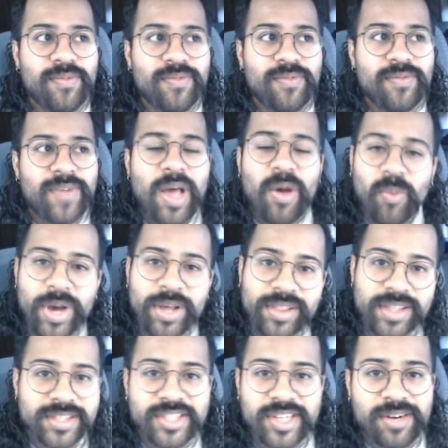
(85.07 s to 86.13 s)
how wealth
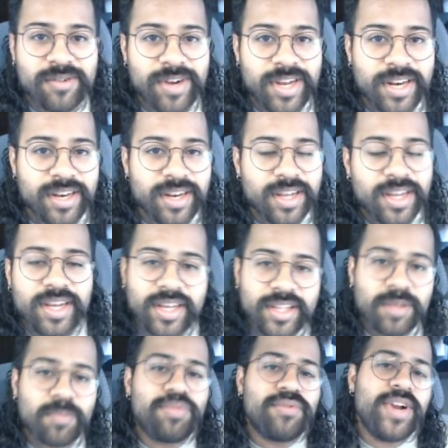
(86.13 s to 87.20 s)
is generated,
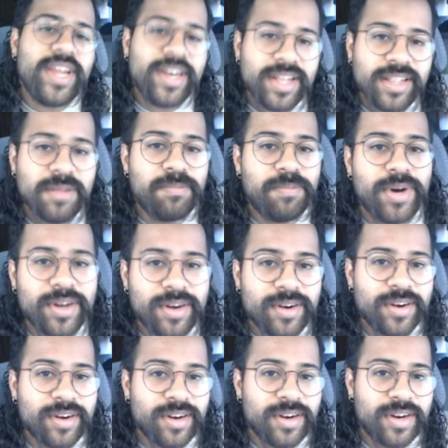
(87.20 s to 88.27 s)
the bread and the butter,